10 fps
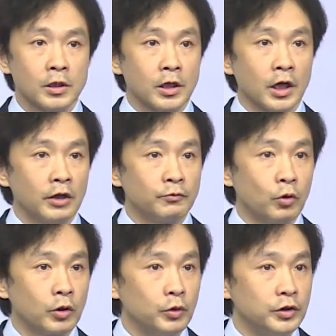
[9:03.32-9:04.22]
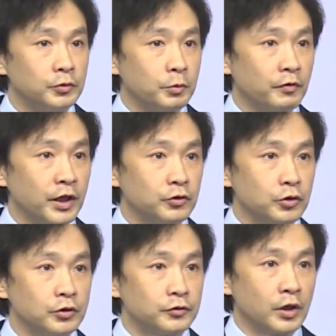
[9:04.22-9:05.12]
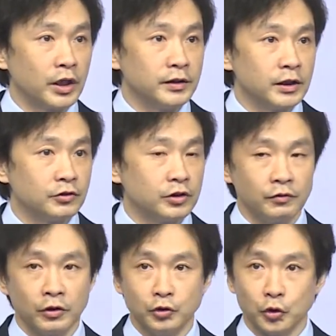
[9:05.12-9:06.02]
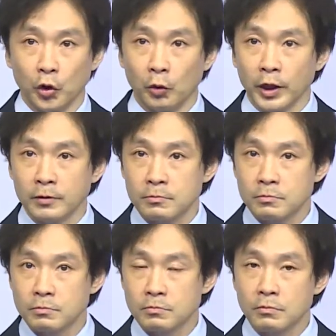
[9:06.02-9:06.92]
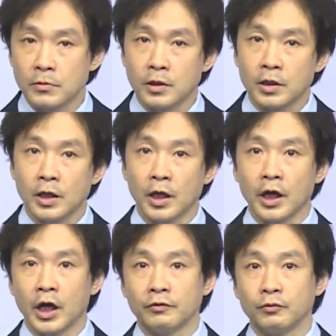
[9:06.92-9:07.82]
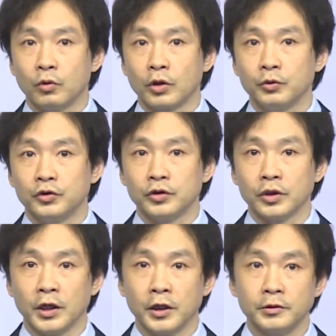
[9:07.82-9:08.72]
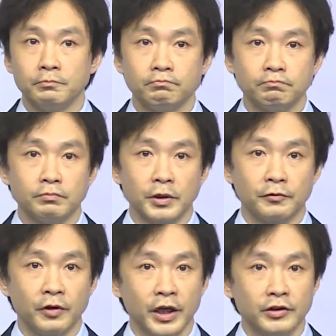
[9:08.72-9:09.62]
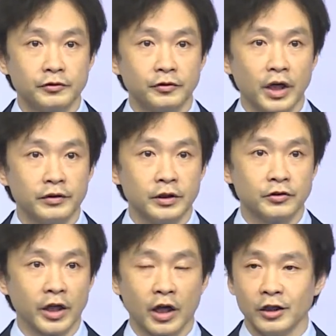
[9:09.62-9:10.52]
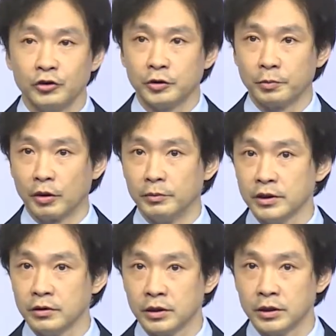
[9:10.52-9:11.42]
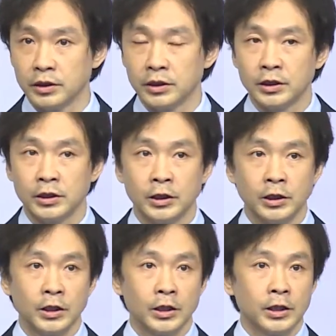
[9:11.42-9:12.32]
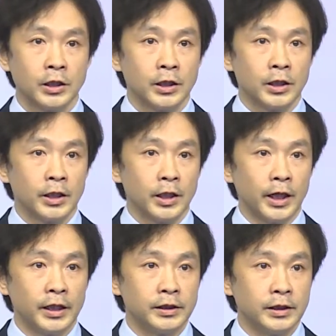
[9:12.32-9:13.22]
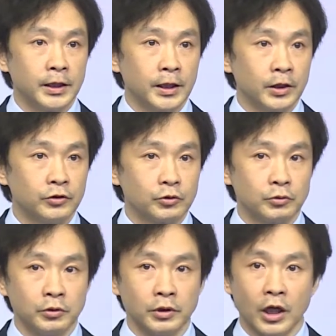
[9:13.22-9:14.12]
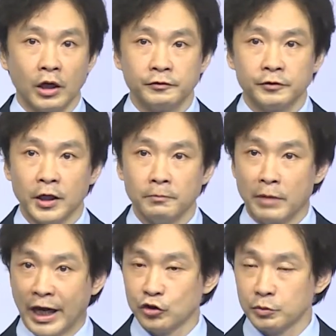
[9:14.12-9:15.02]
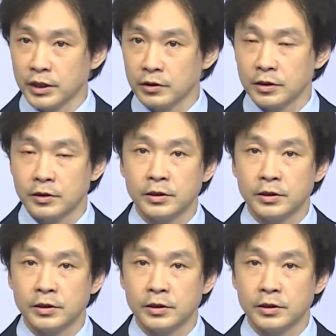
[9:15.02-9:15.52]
I have worked with professors from civil engineering. I have worked with my friends from the psychology department and school of management,